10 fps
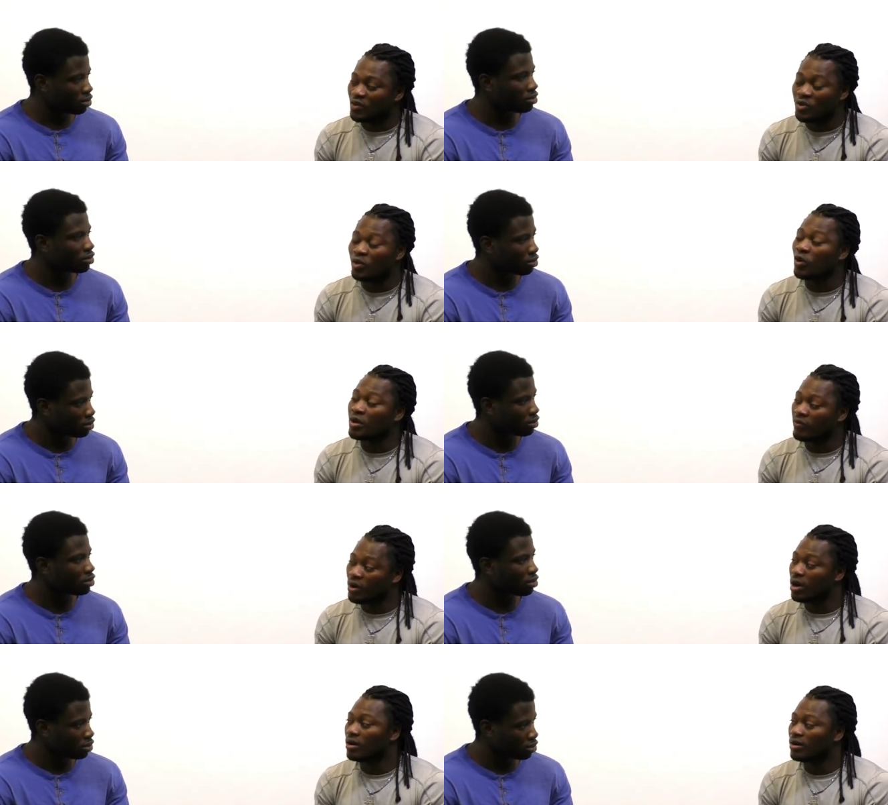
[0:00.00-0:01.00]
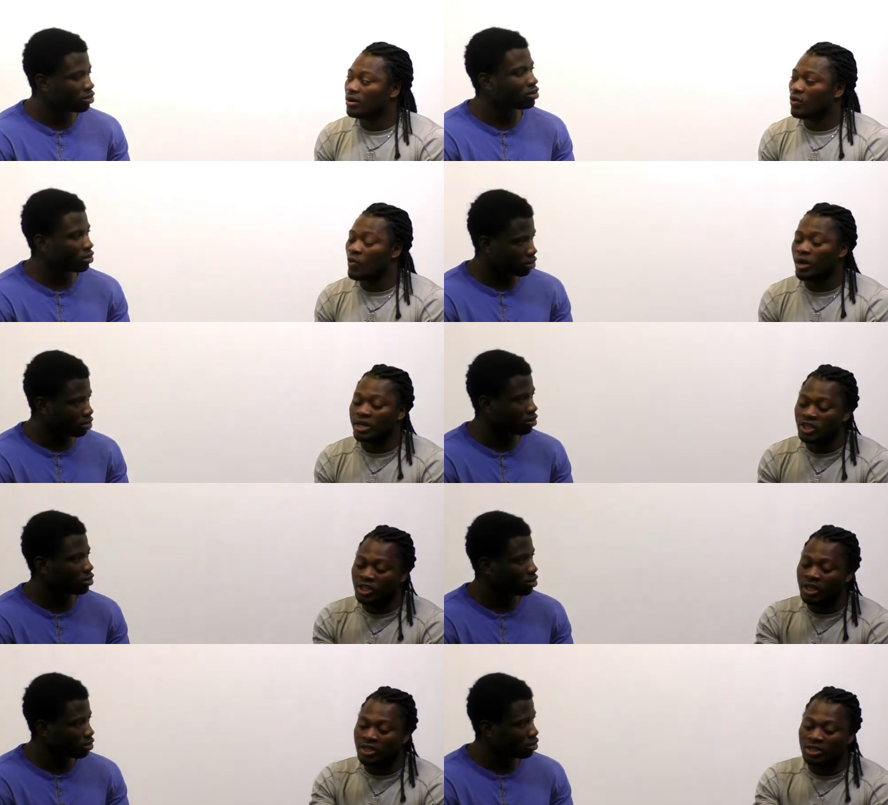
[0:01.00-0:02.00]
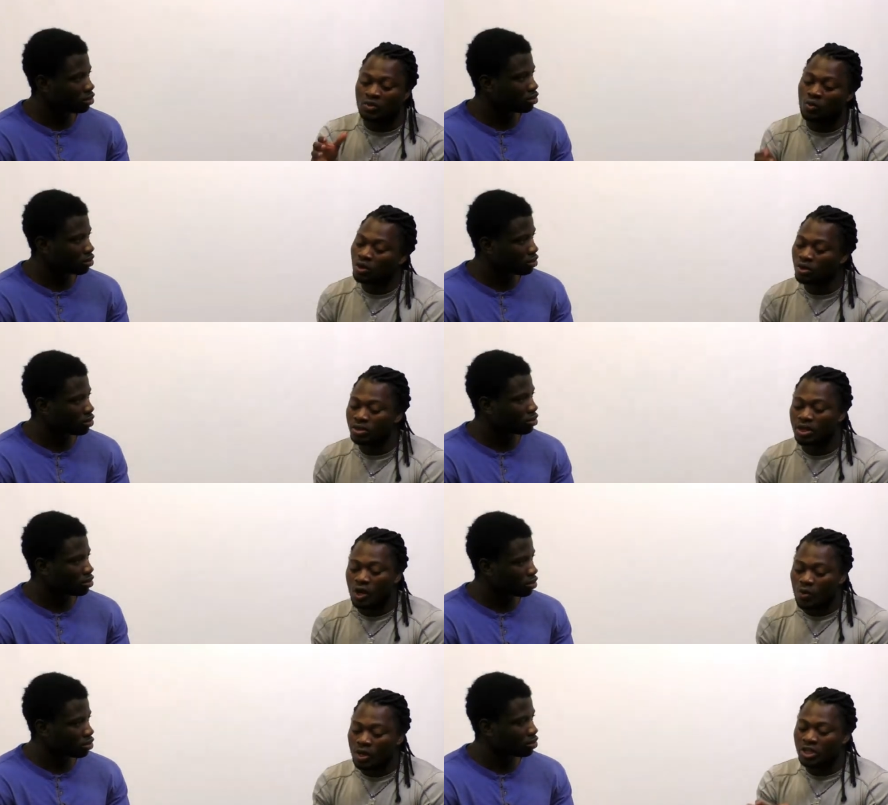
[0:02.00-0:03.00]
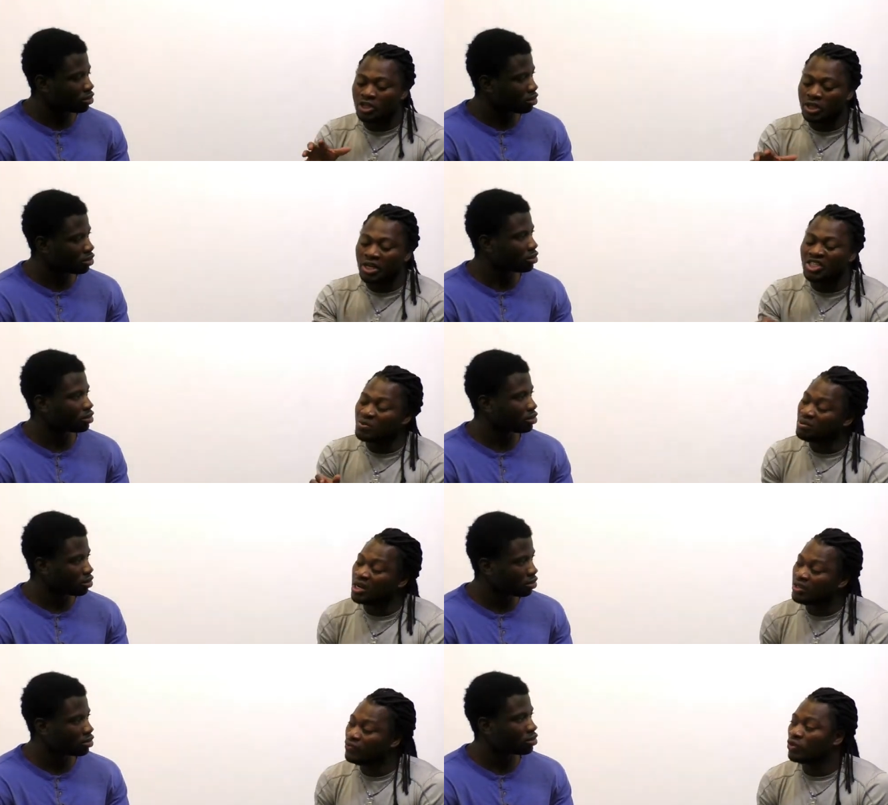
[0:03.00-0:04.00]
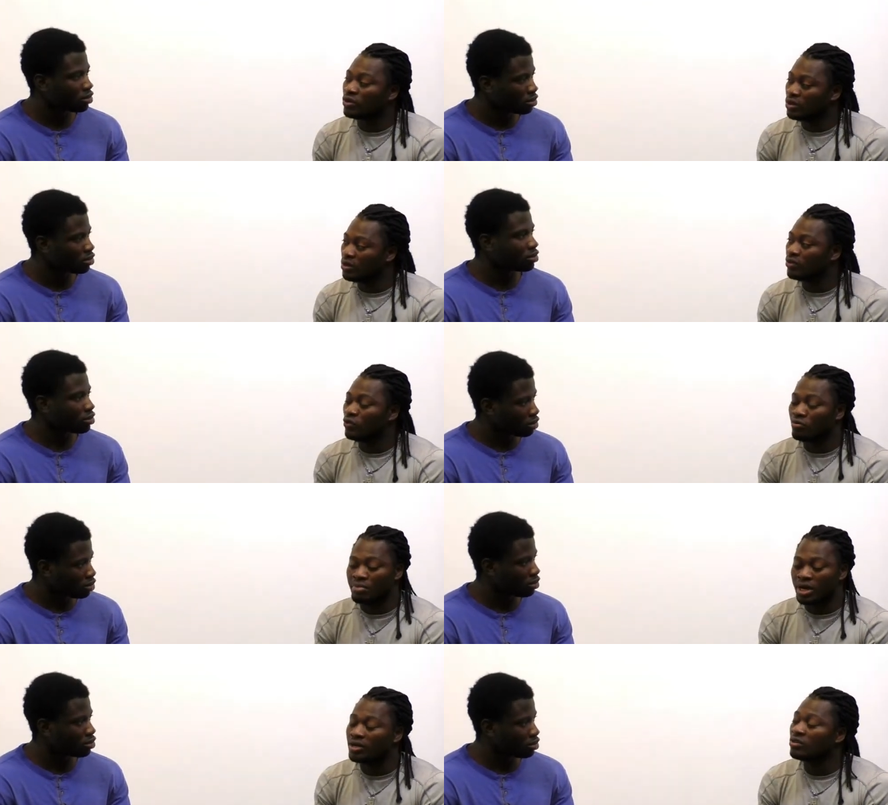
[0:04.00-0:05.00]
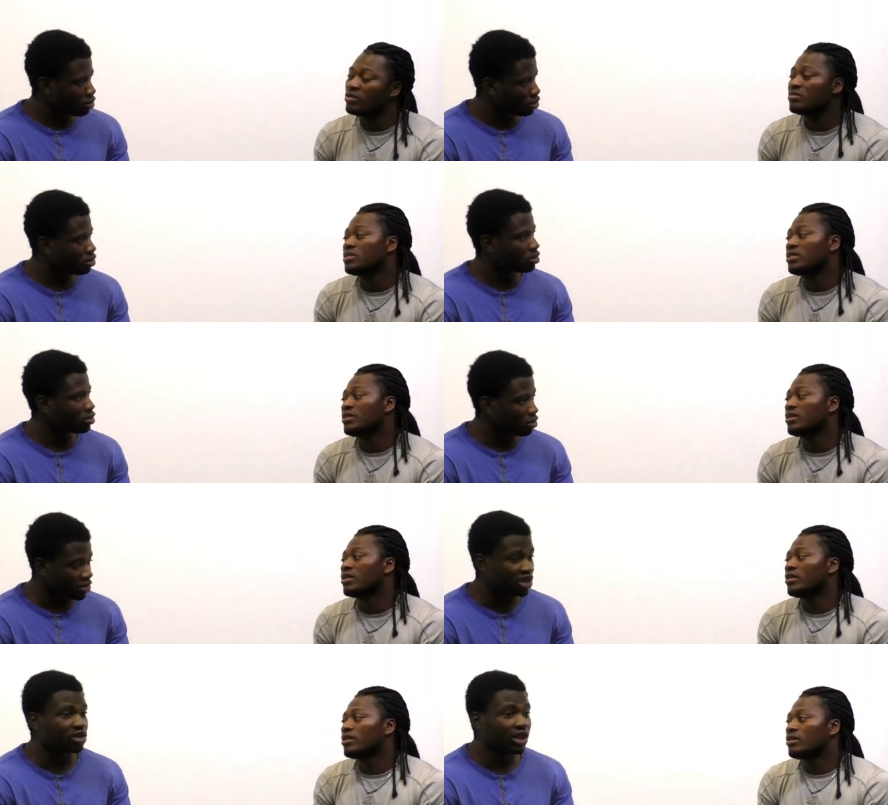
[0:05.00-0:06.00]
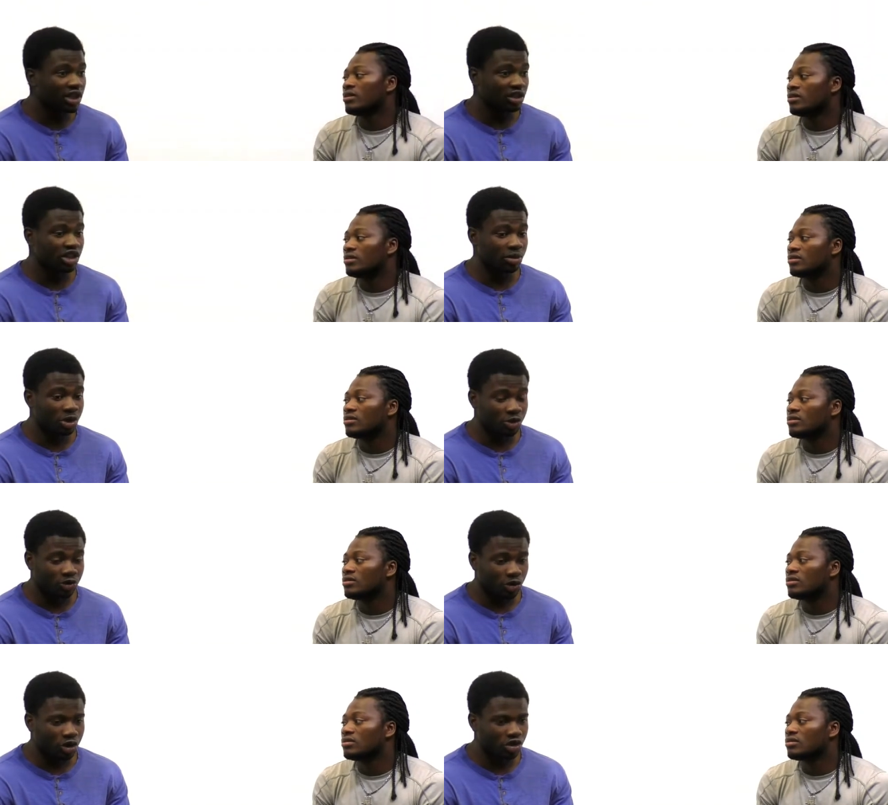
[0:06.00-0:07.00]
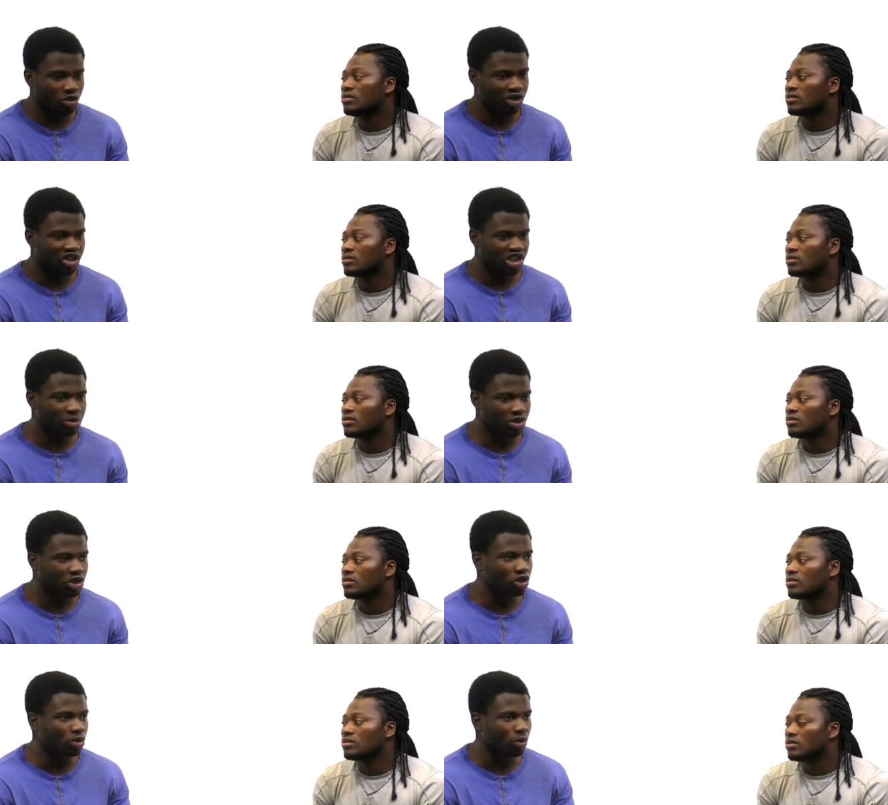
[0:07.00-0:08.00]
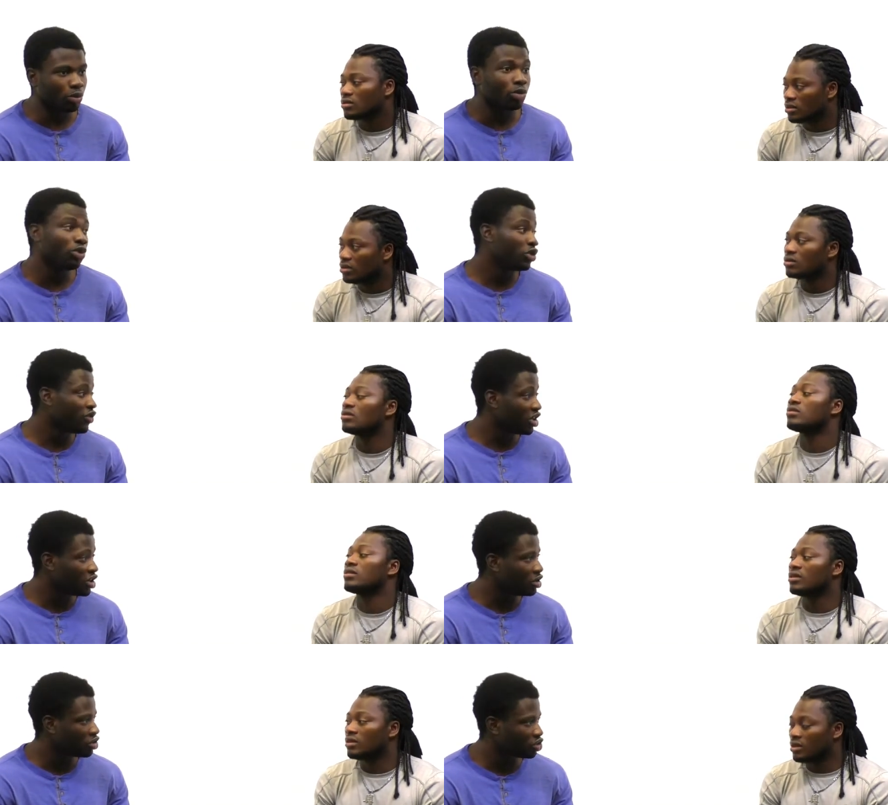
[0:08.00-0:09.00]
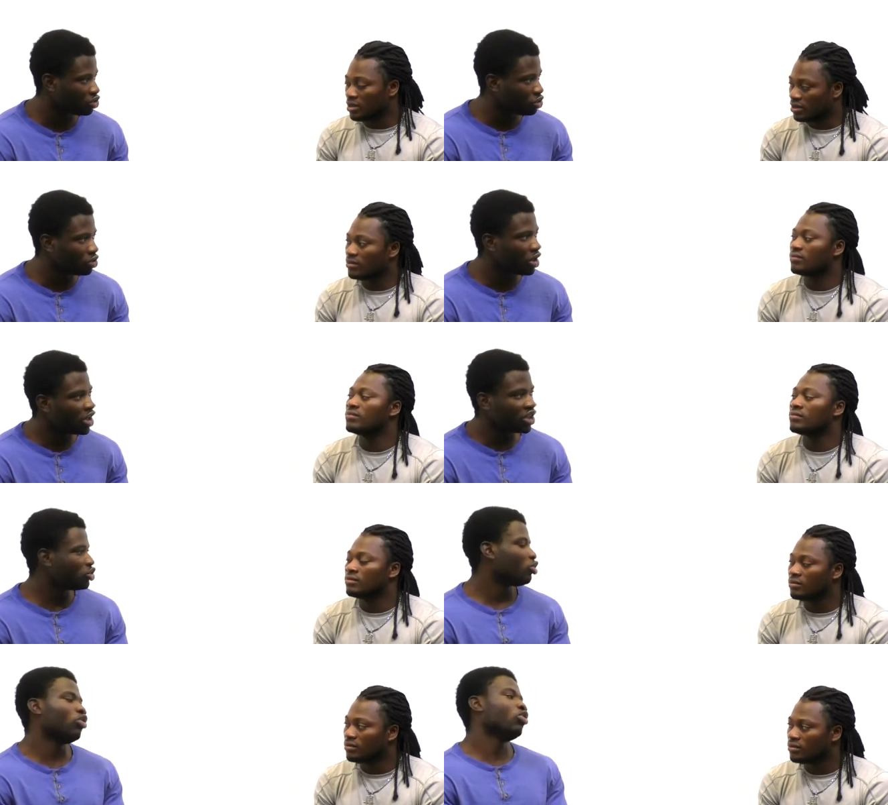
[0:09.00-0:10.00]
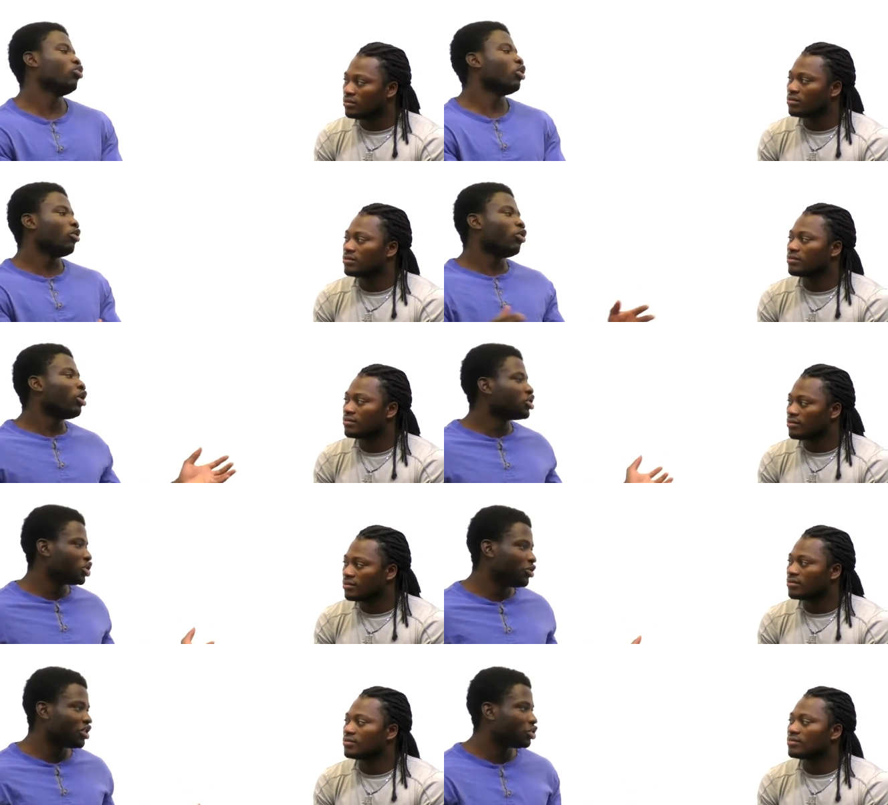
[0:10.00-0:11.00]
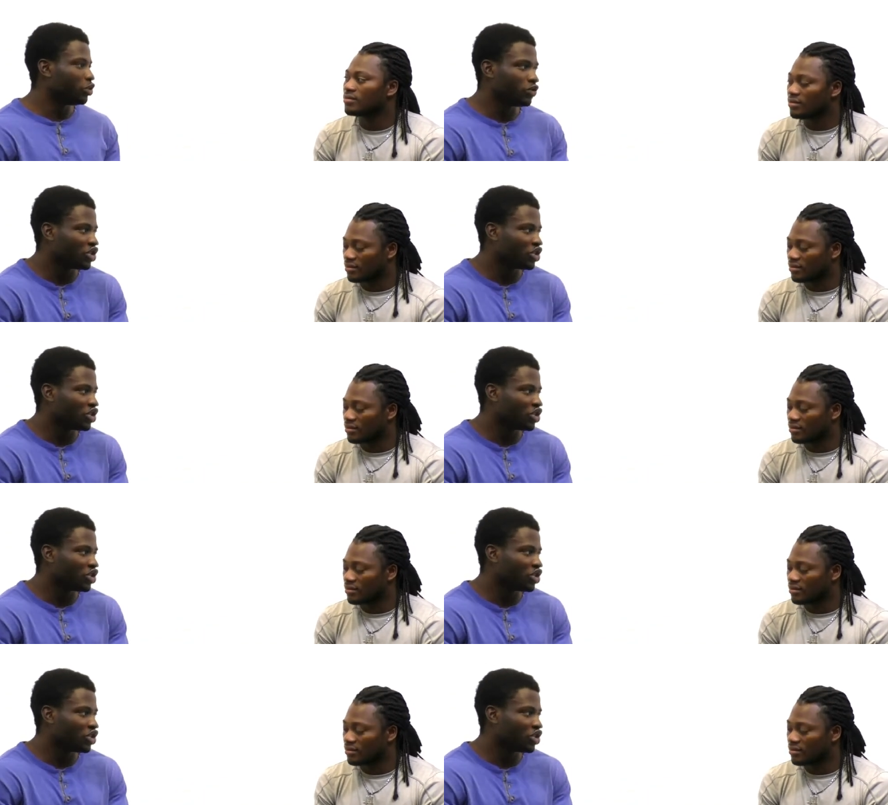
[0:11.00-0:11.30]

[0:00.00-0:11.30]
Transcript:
Speaker 1: we're going far. Mm. We're gonna change this world. We're gonna change this planet for good, for better. You know what I mean?
Speaker 2: Mm, slightly. I mean, if we're all trying to keep each other mo- motivated in the school, because mm-hmm. we're, we're all stressing with